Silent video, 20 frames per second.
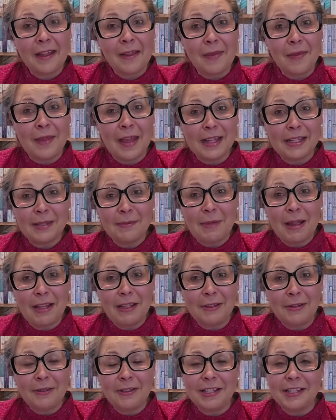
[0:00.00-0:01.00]
that's my
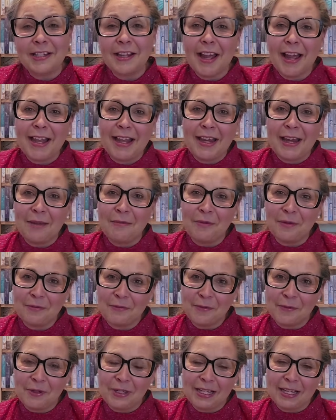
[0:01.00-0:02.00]
little styling effort
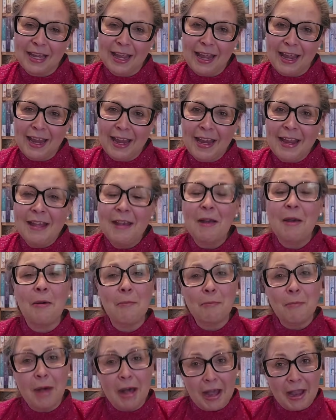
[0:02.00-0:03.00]
for today.
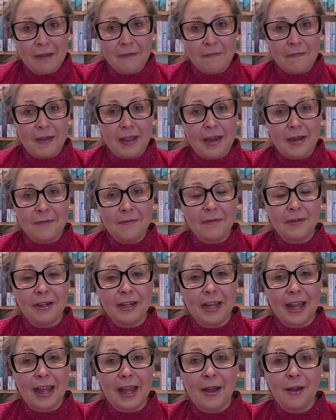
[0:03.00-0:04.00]
My favorite
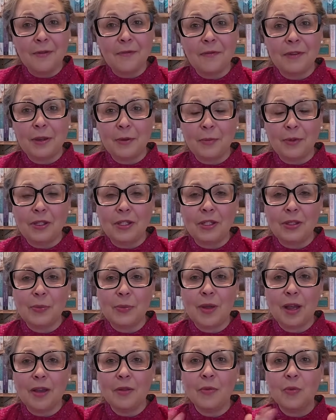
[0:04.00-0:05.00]
outfit was the
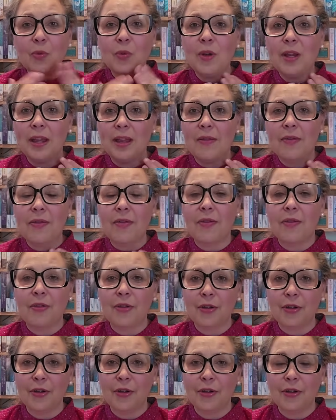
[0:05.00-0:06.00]
one with
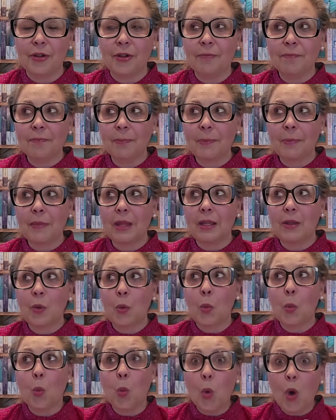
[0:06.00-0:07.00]
the
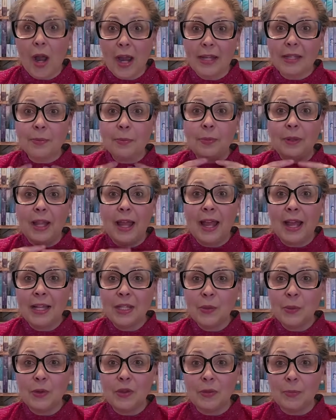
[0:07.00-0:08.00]
white blouse
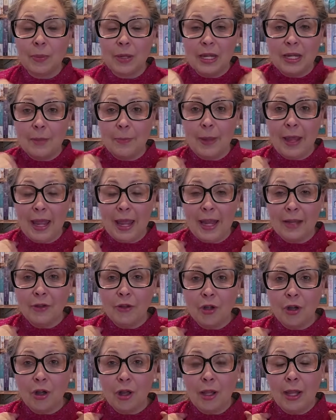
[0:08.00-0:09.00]
with the Peter Pan
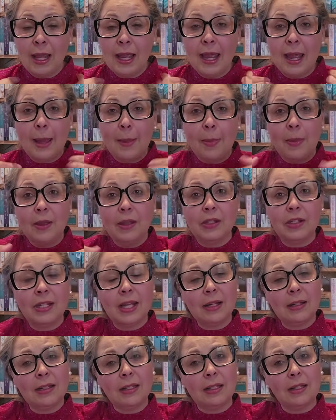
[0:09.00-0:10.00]
collar and the
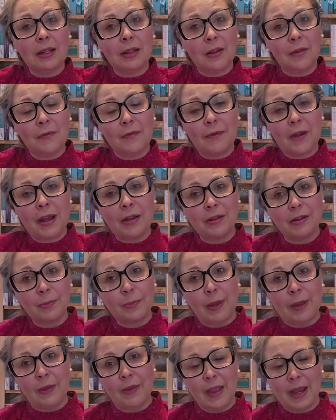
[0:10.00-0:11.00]
tucked in at the front
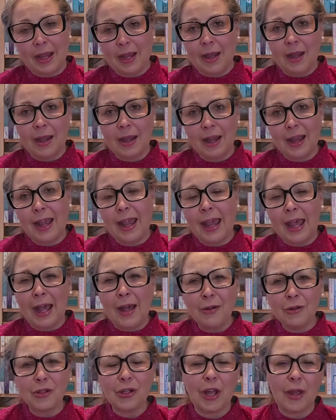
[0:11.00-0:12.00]
but then
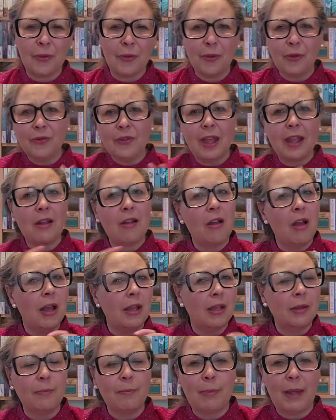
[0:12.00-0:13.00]
out. I thought that kind
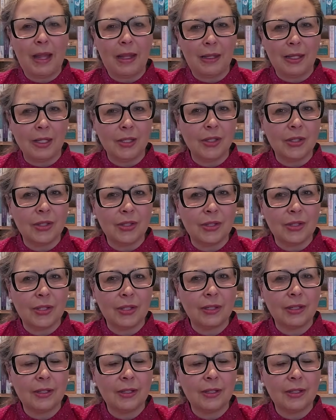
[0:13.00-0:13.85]
of balanced